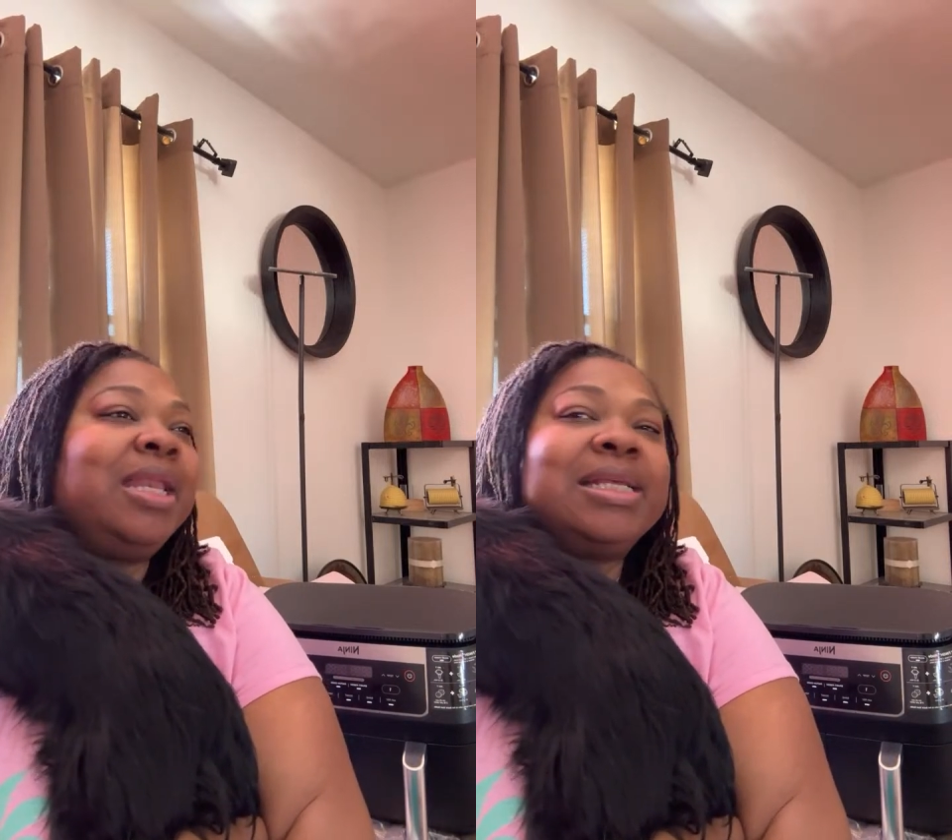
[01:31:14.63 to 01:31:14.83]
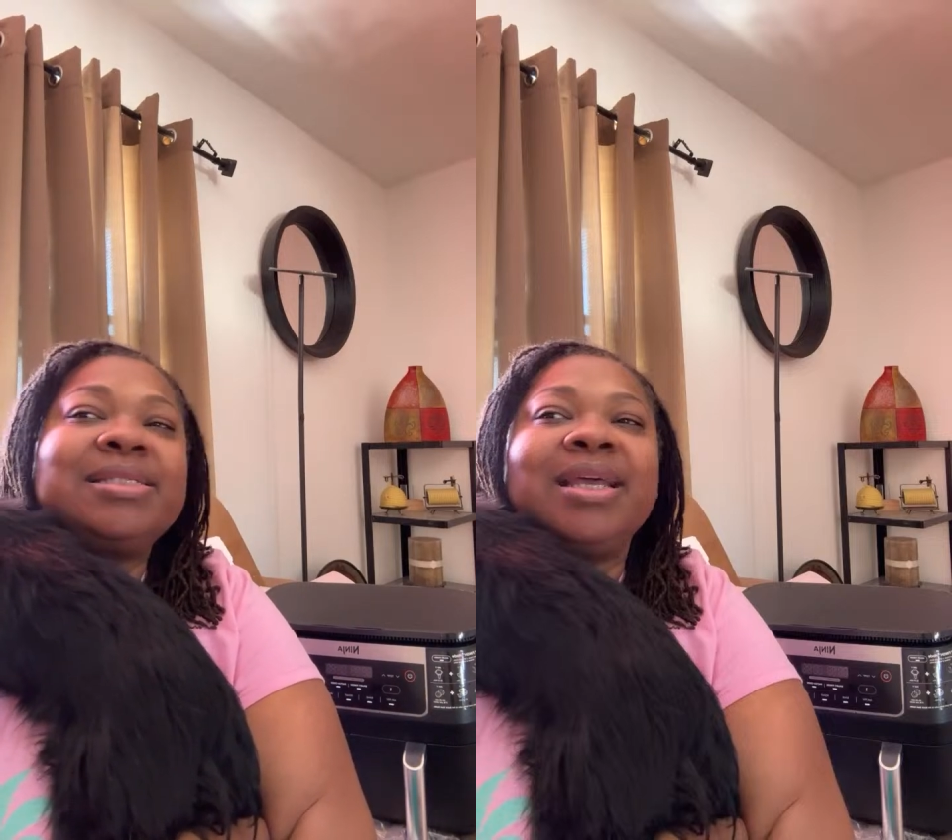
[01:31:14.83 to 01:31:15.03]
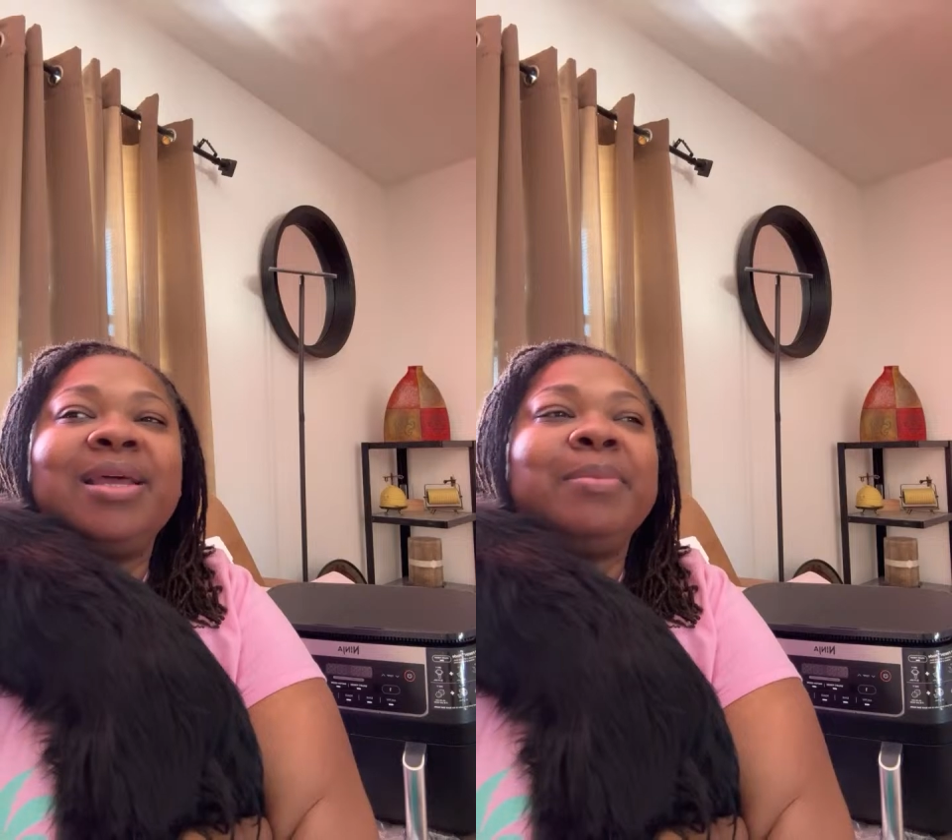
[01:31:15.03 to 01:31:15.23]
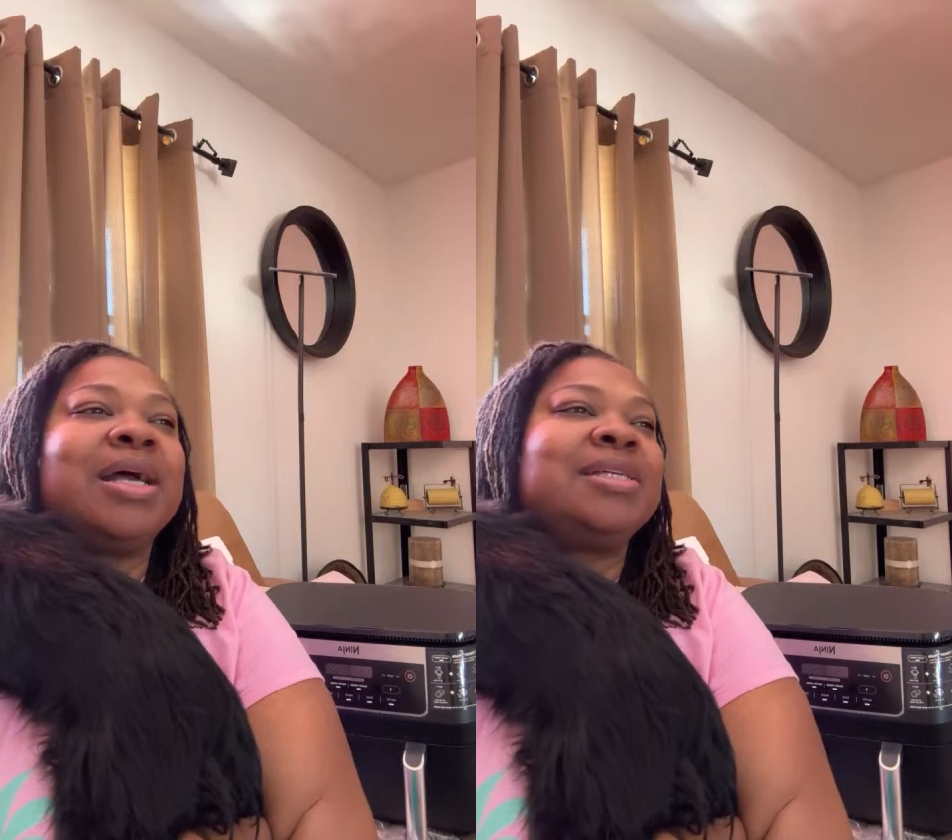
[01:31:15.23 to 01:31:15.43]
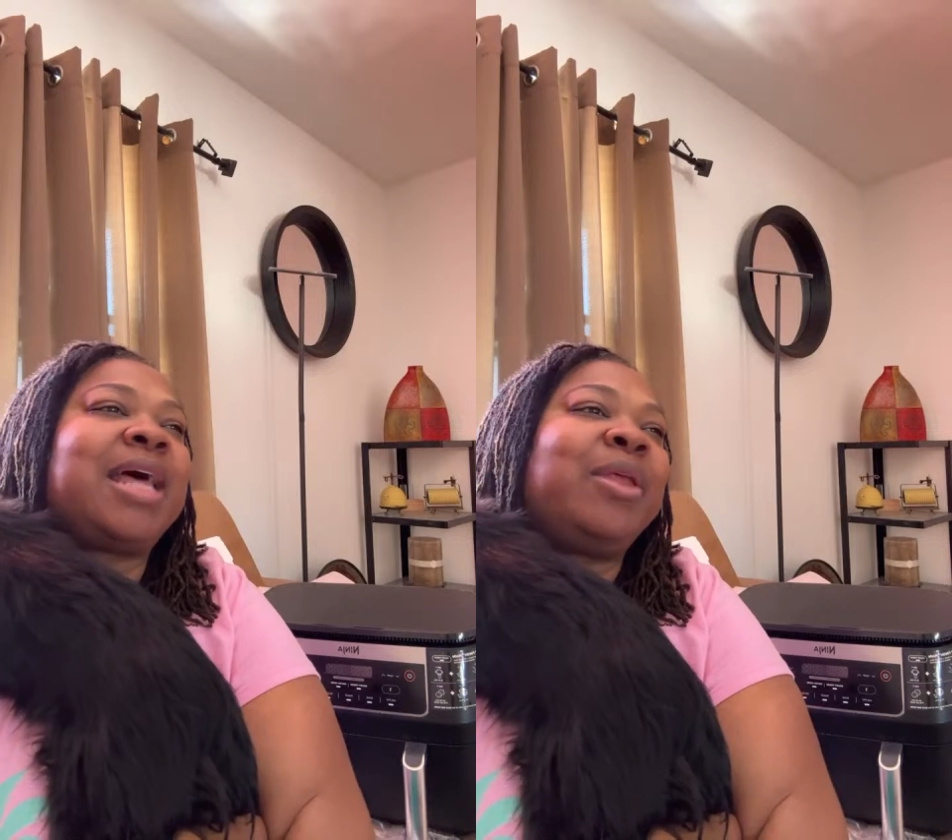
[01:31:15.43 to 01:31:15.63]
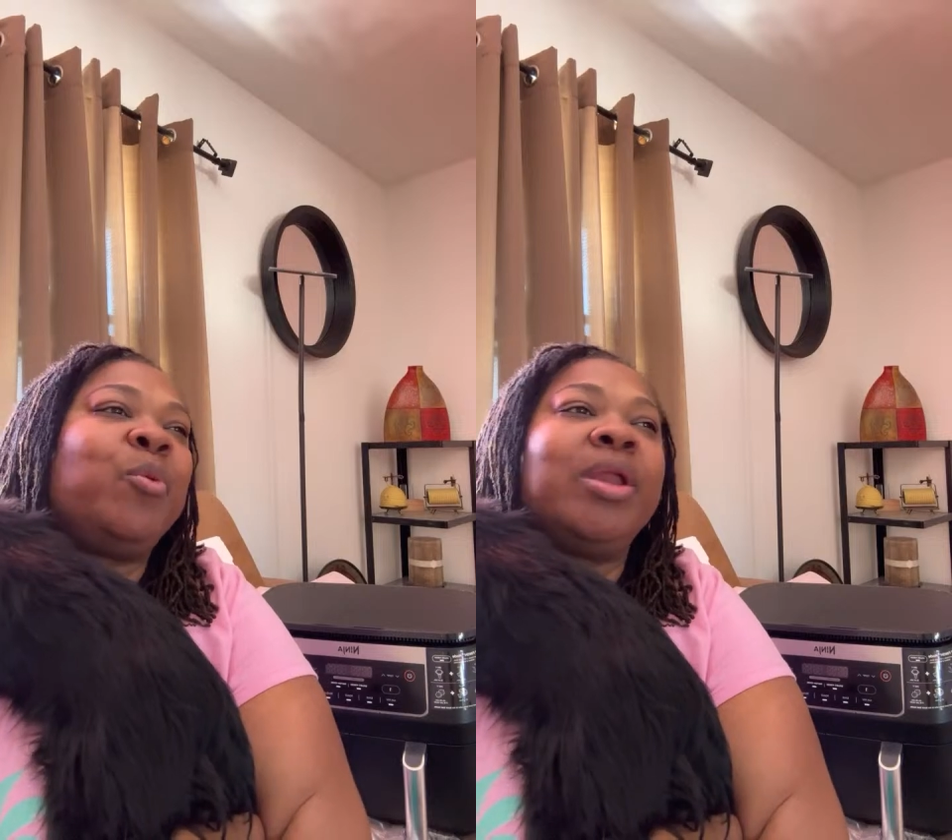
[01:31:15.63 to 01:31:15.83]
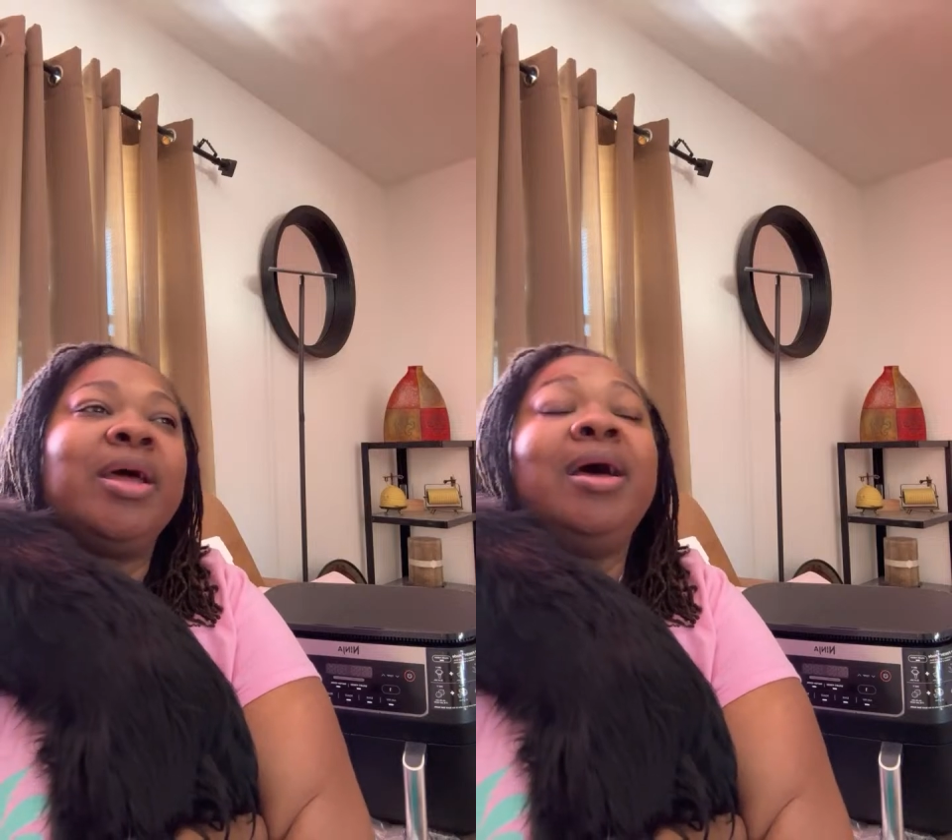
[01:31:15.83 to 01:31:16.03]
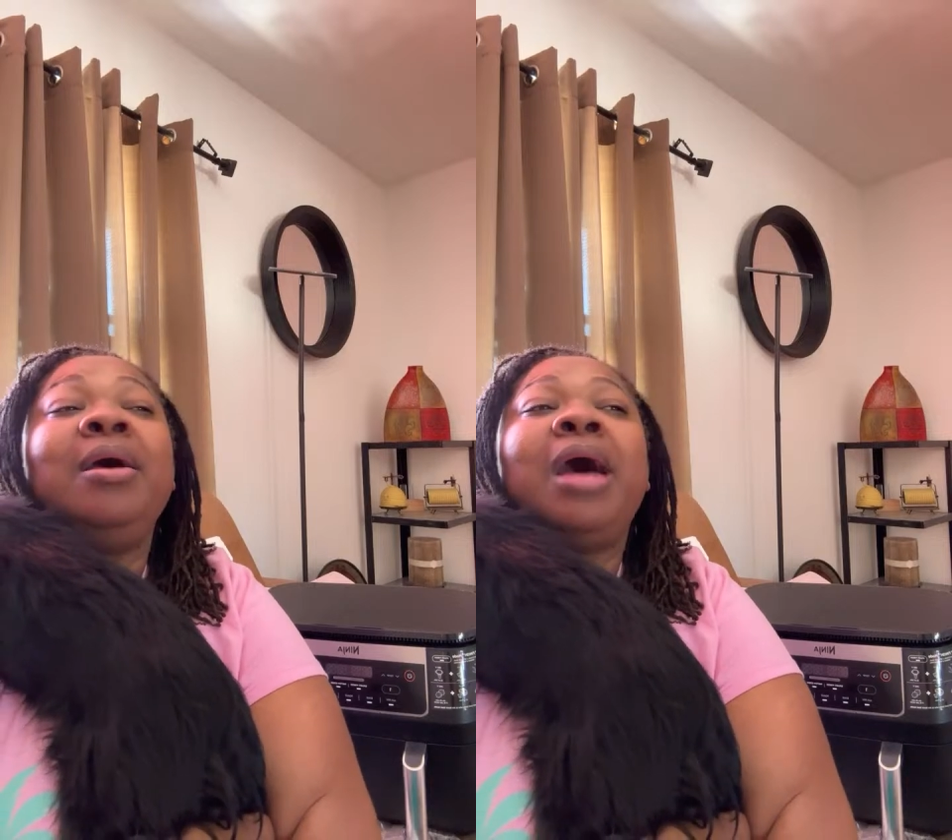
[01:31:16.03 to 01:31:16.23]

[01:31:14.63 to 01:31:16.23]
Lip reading: listen, because I didn't want to,